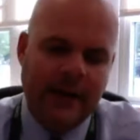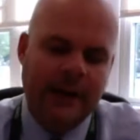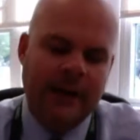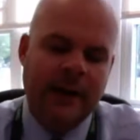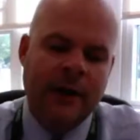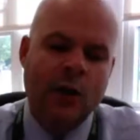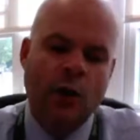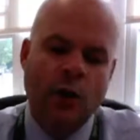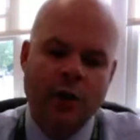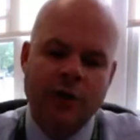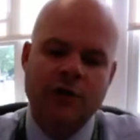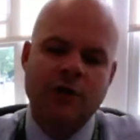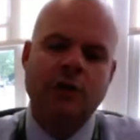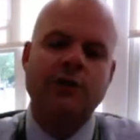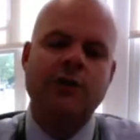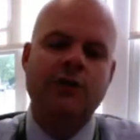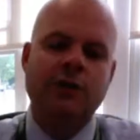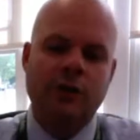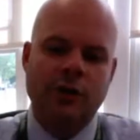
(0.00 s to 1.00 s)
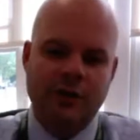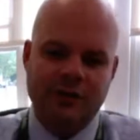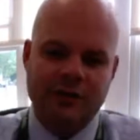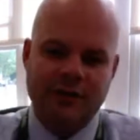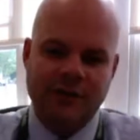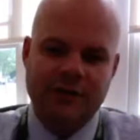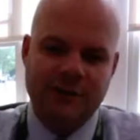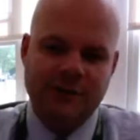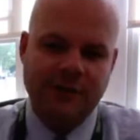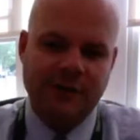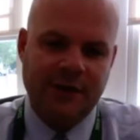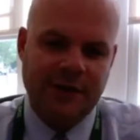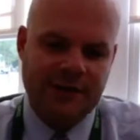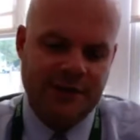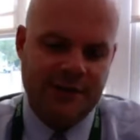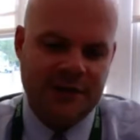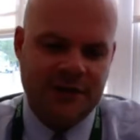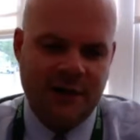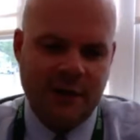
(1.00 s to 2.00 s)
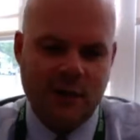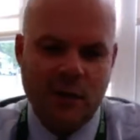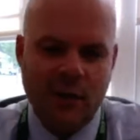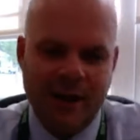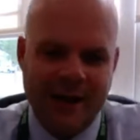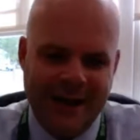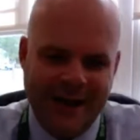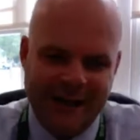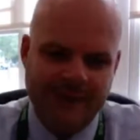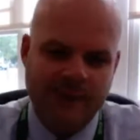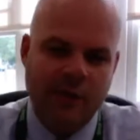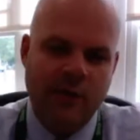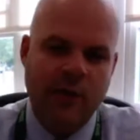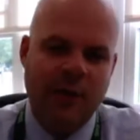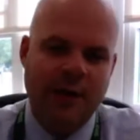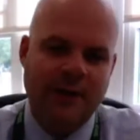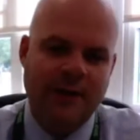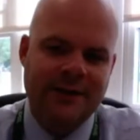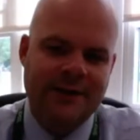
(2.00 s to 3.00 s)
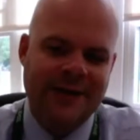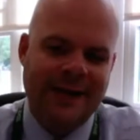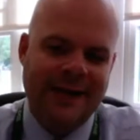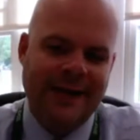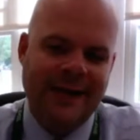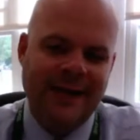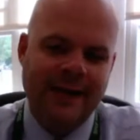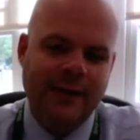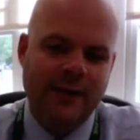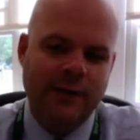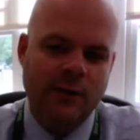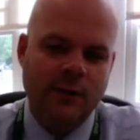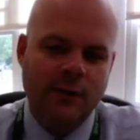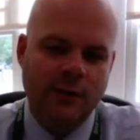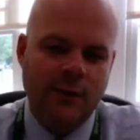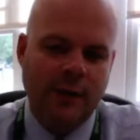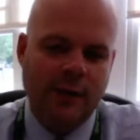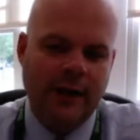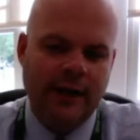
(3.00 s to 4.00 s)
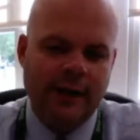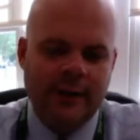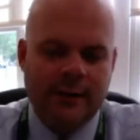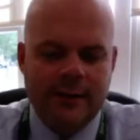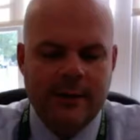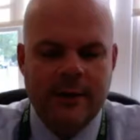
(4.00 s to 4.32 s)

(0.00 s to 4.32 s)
In order to ensure 6-foot distancing, we're going to have grades K through 3